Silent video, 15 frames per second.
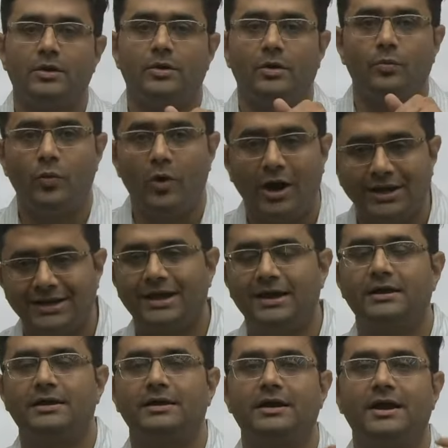what
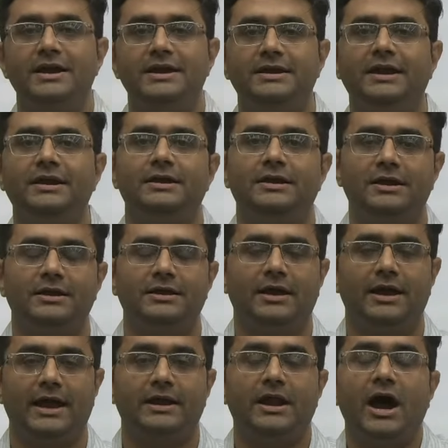content
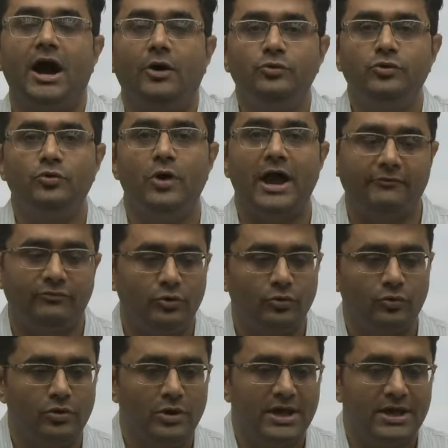and how you have
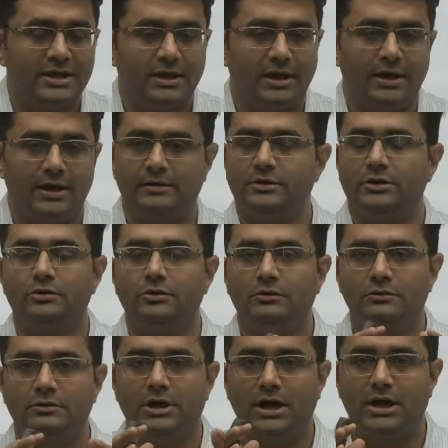to,
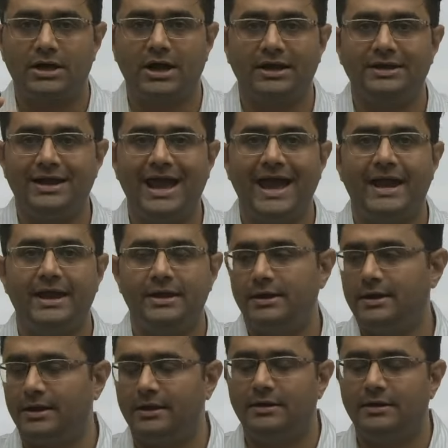cut and